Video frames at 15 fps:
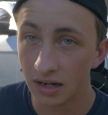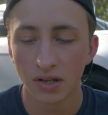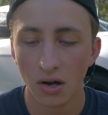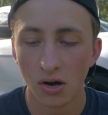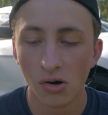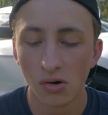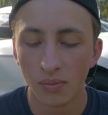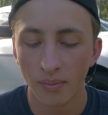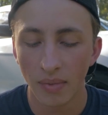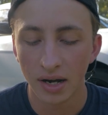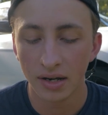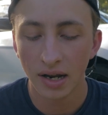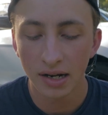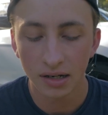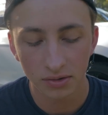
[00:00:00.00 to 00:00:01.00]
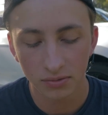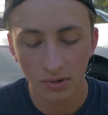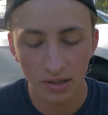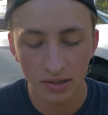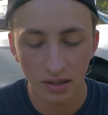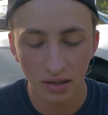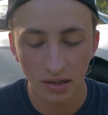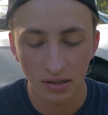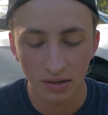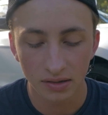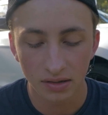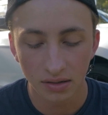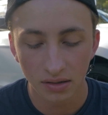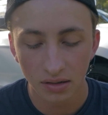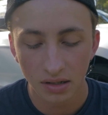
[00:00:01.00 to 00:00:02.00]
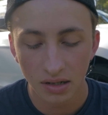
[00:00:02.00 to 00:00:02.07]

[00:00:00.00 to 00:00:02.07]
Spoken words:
So, my next reason is,